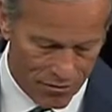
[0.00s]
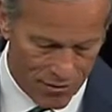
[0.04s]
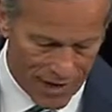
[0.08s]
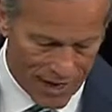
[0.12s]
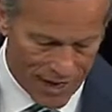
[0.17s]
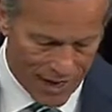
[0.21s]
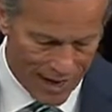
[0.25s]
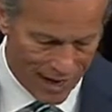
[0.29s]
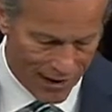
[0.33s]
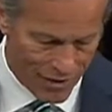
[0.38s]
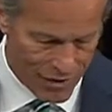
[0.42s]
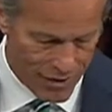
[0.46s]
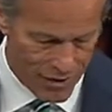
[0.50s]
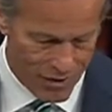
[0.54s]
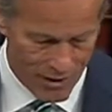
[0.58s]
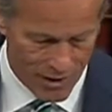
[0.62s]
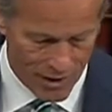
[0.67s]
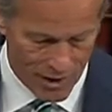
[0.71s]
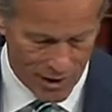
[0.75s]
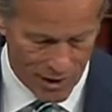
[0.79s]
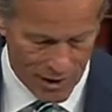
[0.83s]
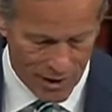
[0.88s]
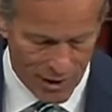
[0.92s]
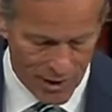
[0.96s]
gas
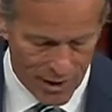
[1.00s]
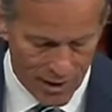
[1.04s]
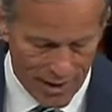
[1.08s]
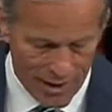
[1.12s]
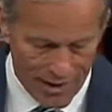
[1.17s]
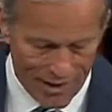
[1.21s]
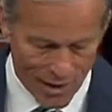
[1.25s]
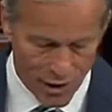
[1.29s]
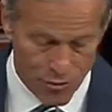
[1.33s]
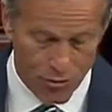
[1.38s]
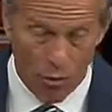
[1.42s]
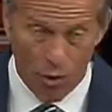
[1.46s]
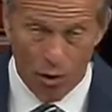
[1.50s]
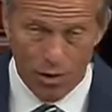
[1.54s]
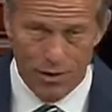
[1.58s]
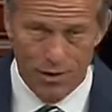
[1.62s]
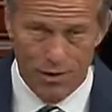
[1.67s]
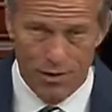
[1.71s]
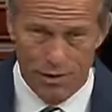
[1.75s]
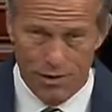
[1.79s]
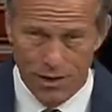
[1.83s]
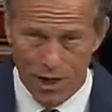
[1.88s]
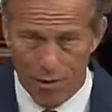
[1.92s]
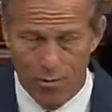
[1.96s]
has more
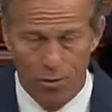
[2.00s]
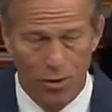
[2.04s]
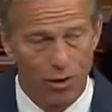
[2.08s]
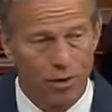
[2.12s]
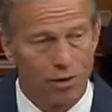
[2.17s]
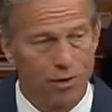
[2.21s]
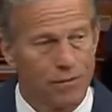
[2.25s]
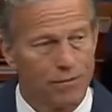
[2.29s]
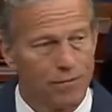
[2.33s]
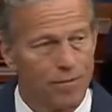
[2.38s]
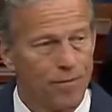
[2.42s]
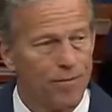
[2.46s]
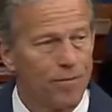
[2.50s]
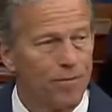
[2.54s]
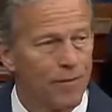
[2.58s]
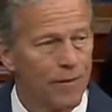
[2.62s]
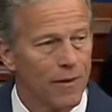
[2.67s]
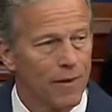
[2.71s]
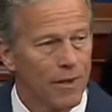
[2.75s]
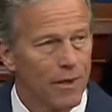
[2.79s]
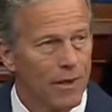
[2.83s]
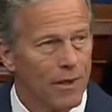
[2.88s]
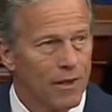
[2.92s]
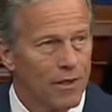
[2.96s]
than doubled
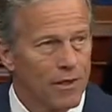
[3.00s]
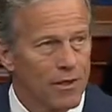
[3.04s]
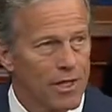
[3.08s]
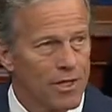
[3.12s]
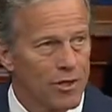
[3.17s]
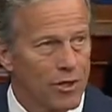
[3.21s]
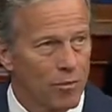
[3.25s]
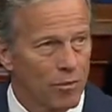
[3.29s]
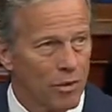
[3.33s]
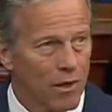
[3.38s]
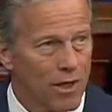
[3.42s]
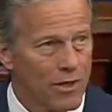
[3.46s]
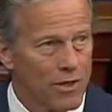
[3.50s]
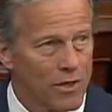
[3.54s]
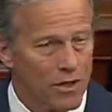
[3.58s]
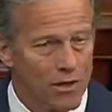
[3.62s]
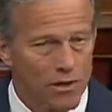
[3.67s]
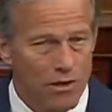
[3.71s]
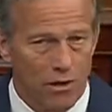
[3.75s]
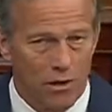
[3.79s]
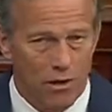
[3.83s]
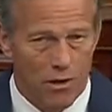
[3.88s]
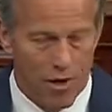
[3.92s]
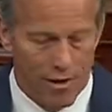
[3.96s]
since the President
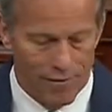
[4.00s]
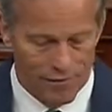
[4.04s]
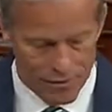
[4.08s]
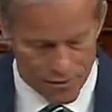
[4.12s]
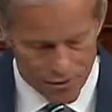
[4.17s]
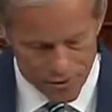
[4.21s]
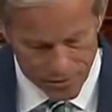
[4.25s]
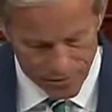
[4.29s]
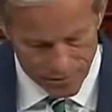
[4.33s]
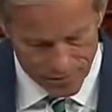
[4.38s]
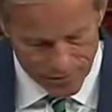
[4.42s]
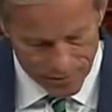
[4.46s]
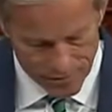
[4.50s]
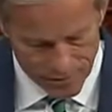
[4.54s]
took office.